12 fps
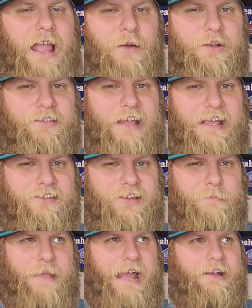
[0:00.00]
I wouldn't say his
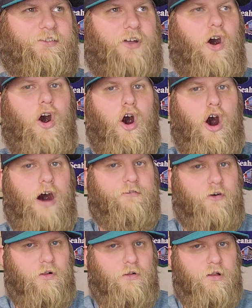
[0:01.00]
command is
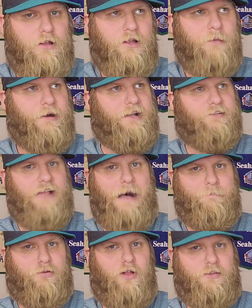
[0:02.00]
awful, but it's
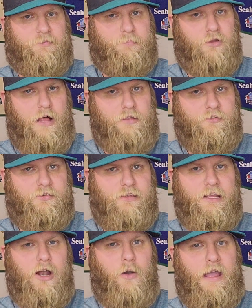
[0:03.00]
not plus plus.
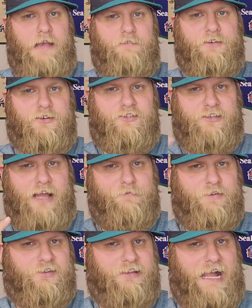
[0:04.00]
You know, and if your
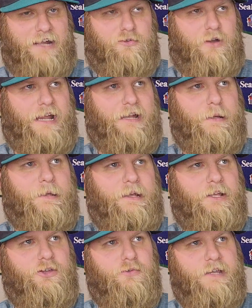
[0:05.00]
stuff isn't that great,
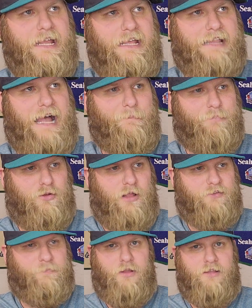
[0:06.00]
you need that
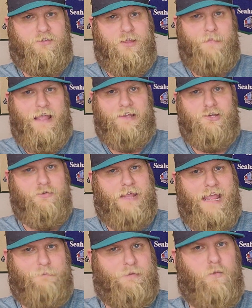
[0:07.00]
plus plus command. You
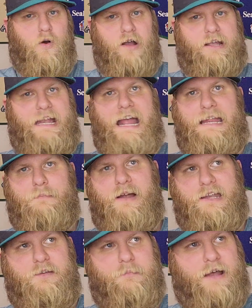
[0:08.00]
can't be walking
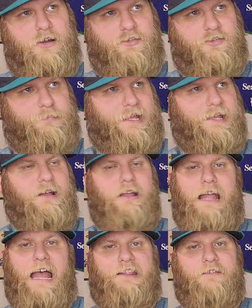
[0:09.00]
anybody. You better just be
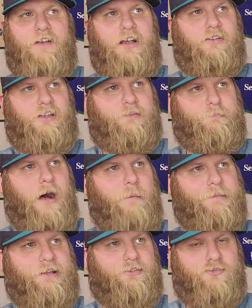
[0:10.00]
at the very least
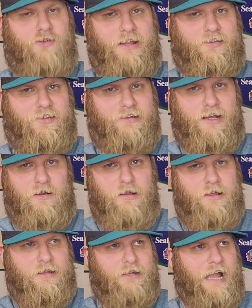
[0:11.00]
pumping strikes in there.
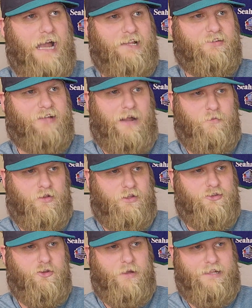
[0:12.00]
And he's not
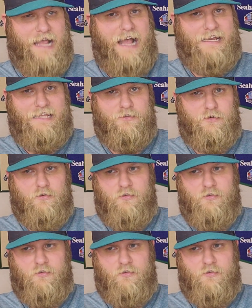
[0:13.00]
really doing that either.